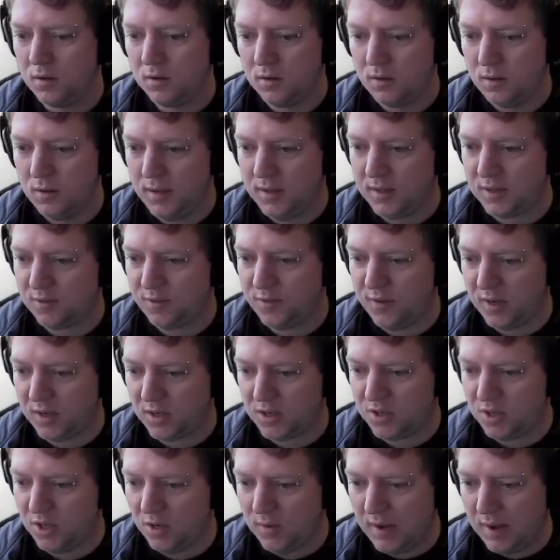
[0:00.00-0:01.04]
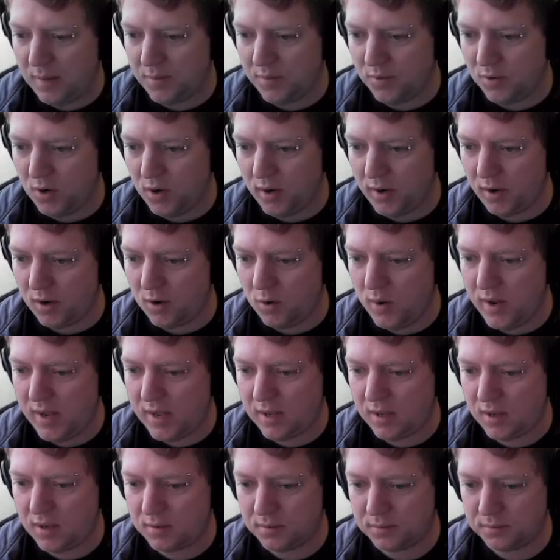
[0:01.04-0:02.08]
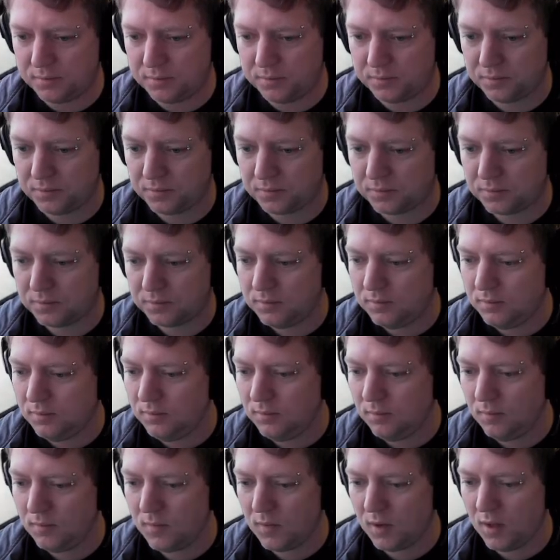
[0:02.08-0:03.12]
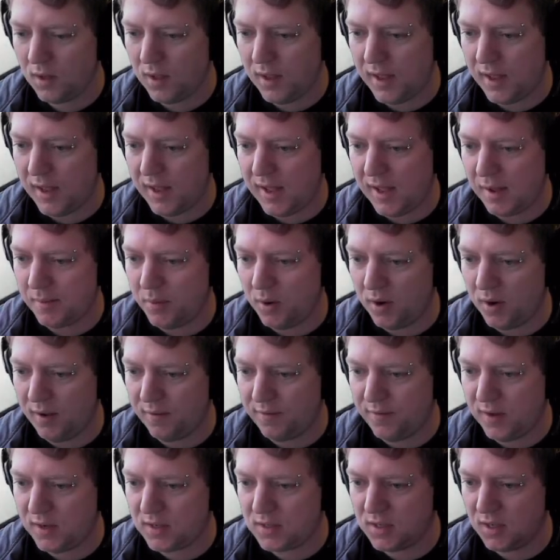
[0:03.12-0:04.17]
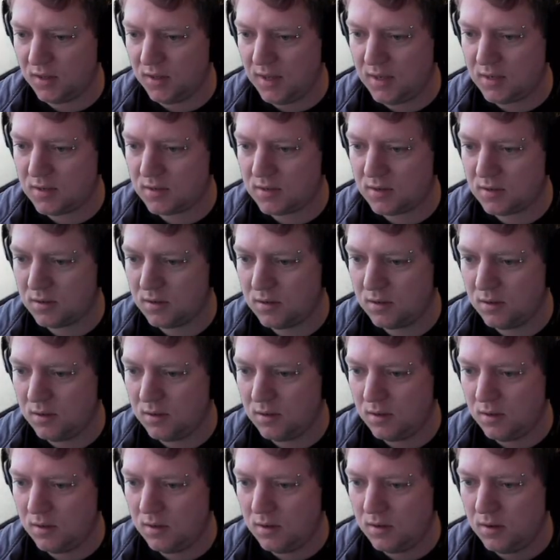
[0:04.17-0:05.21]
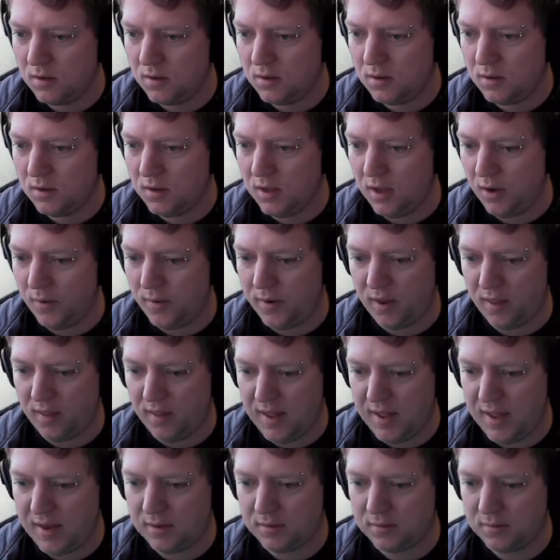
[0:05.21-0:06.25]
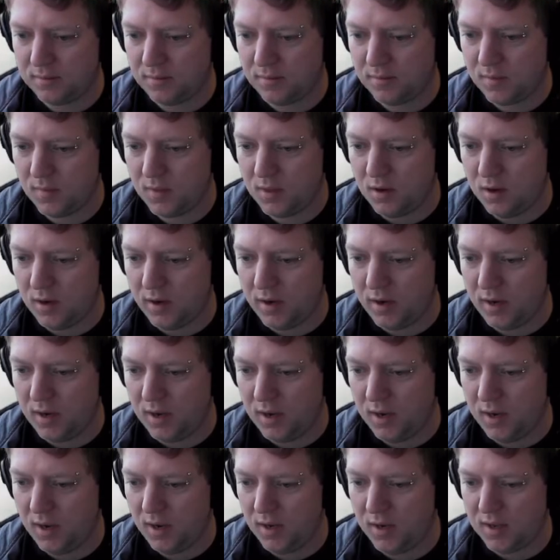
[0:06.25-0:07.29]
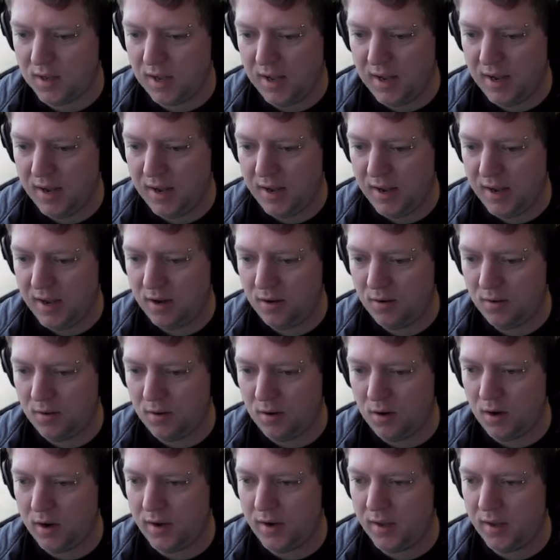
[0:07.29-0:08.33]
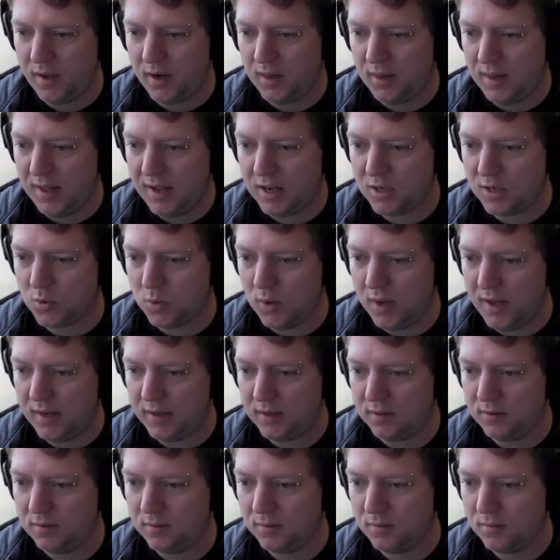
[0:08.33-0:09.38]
Let's fix you up right quick by fixing this. Get rid of that. I need cargo. I need a large one.